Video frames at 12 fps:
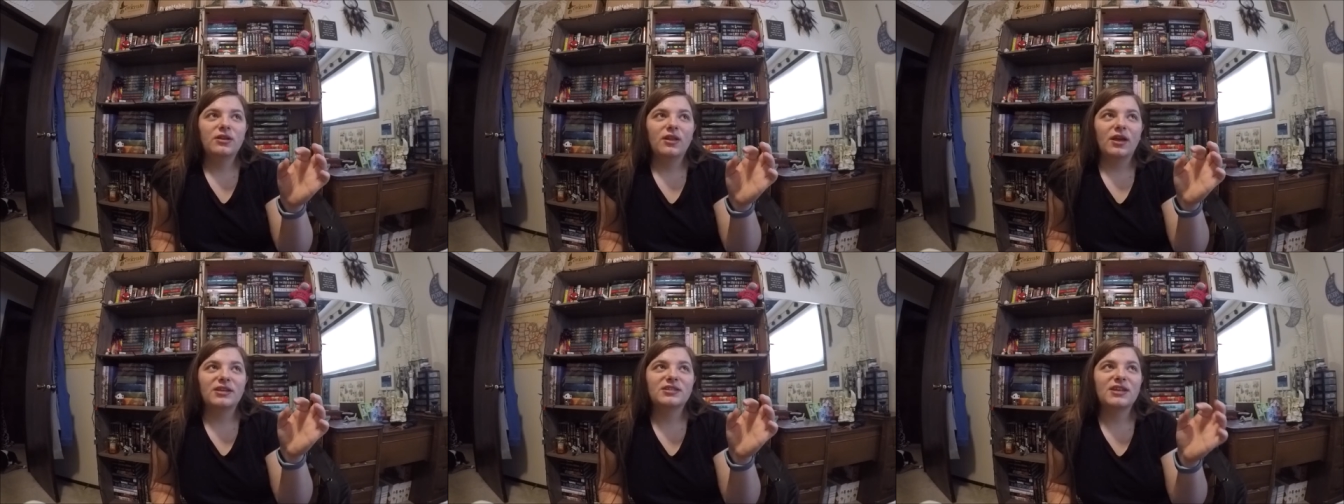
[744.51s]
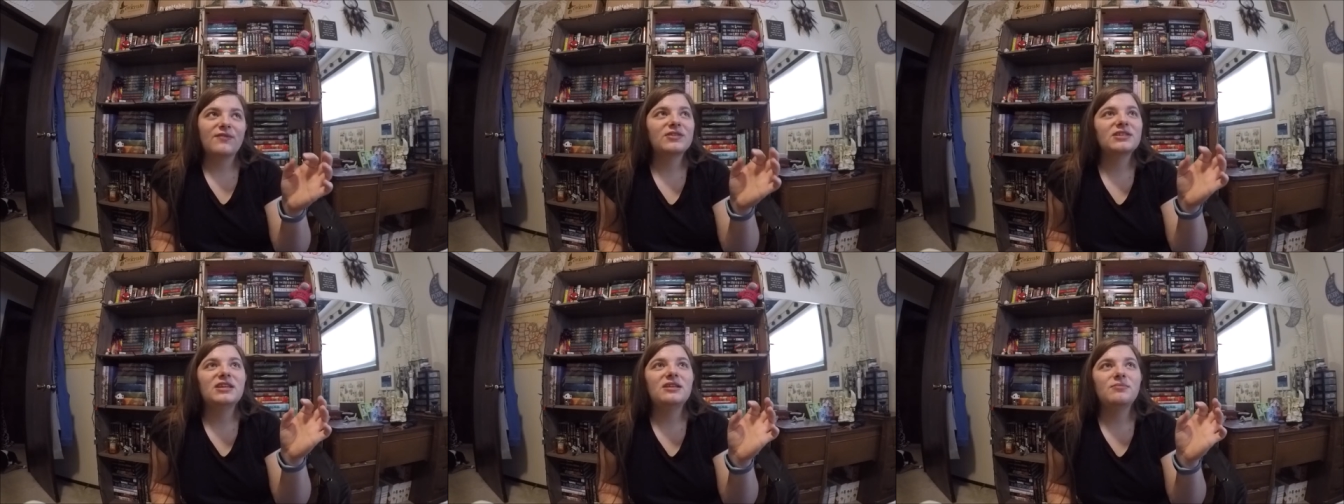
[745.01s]
like
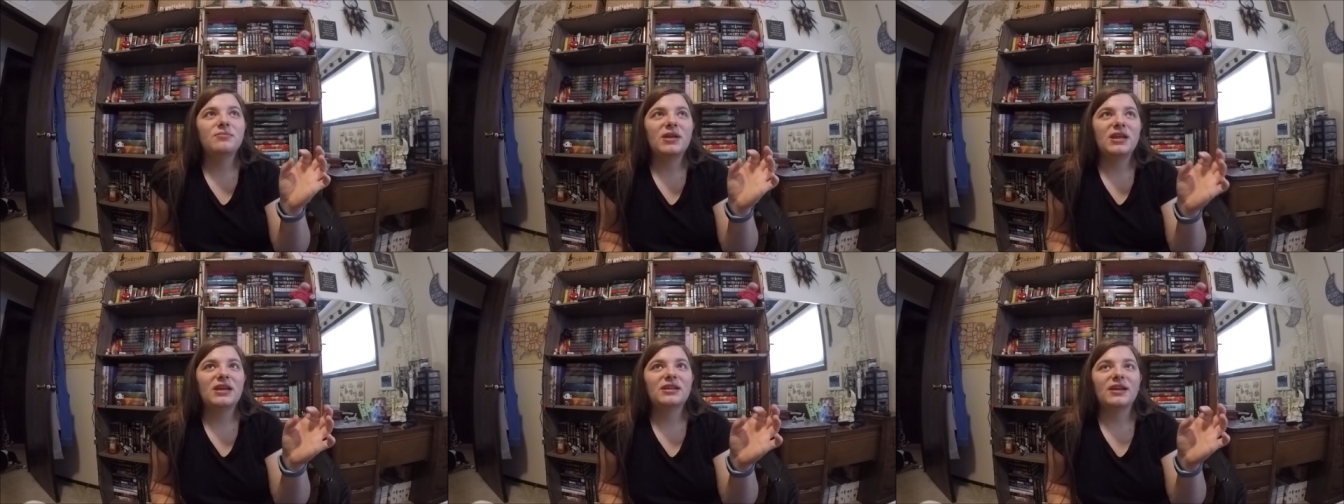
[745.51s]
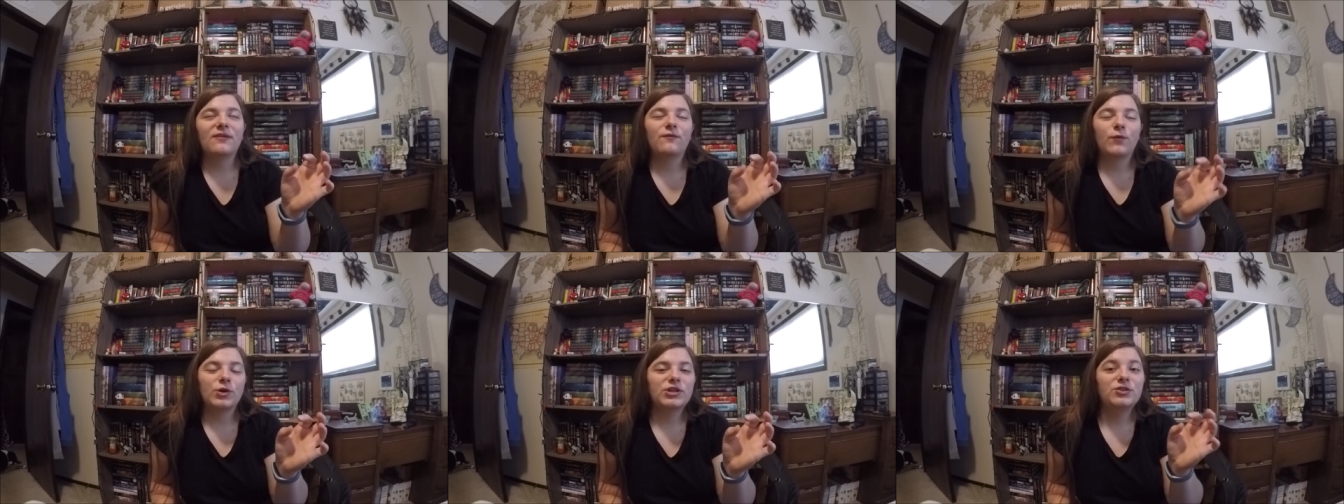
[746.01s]
17 minute and
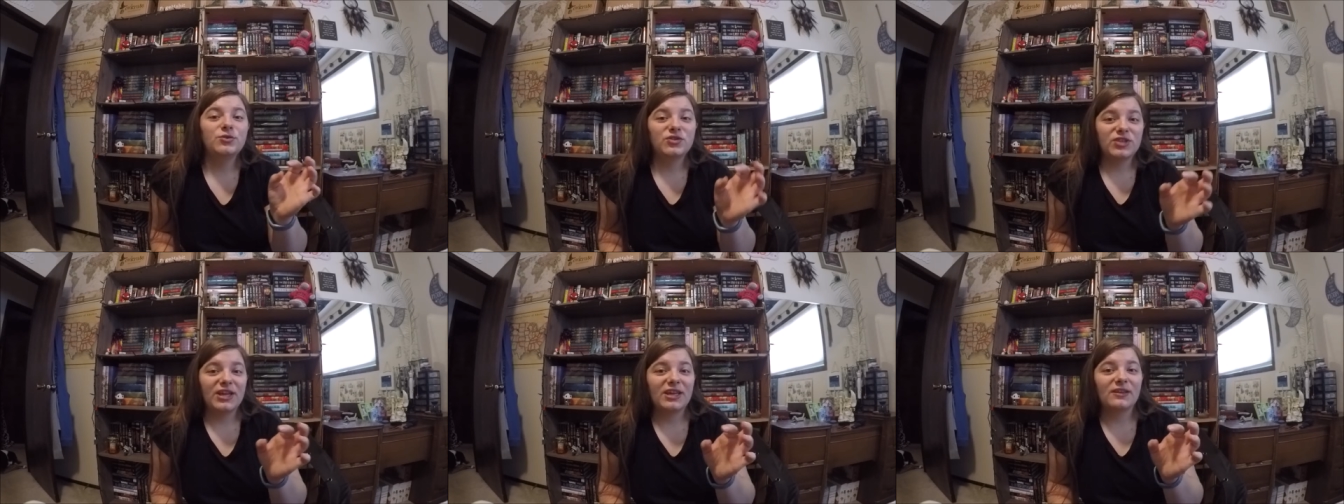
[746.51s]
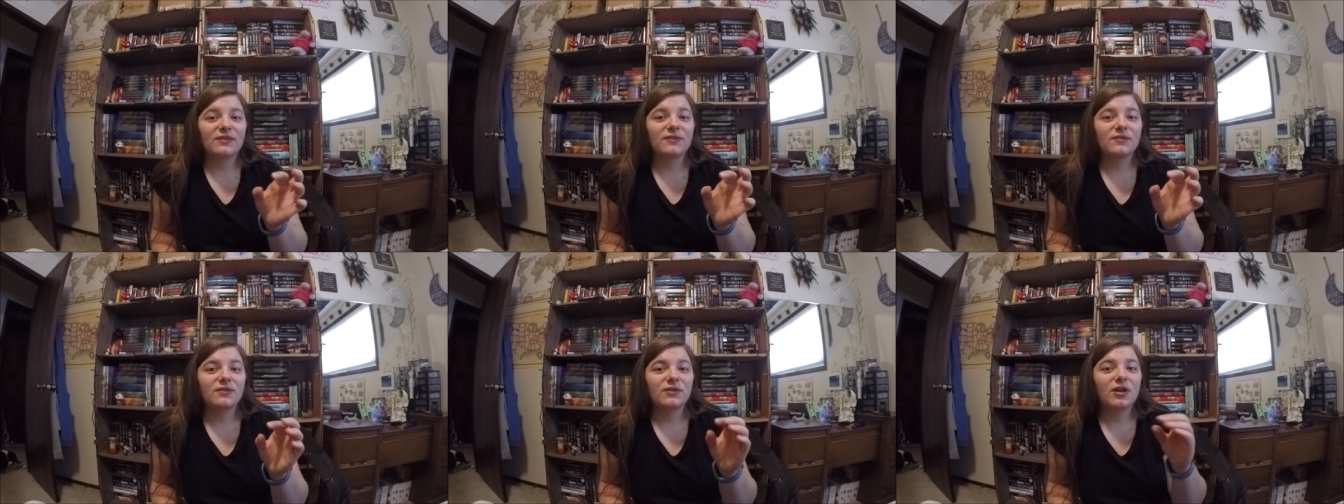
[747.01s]
42 second
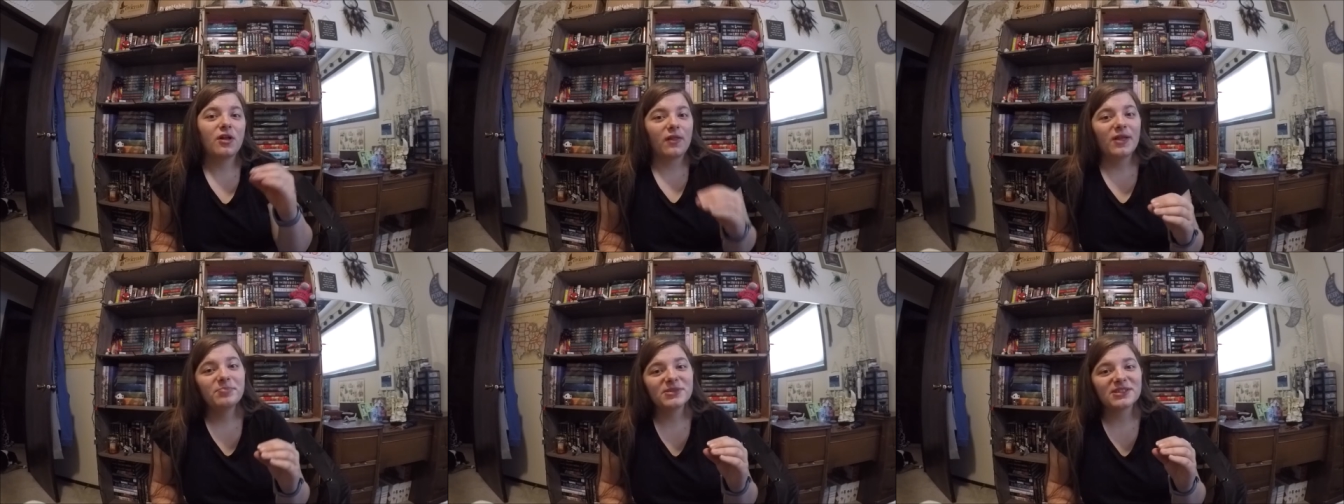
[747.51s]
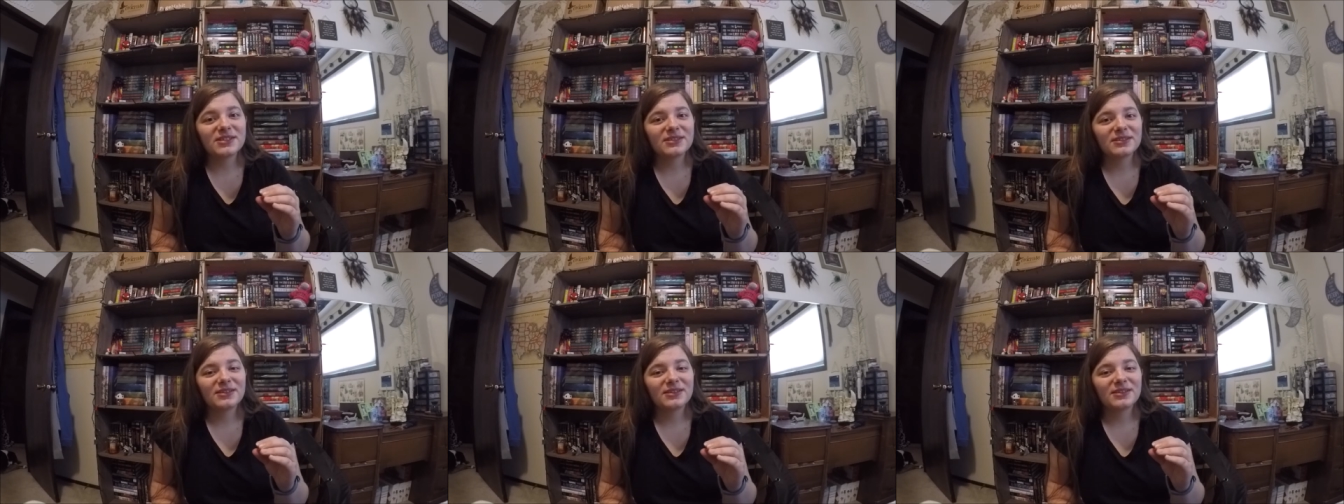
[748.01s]
clips.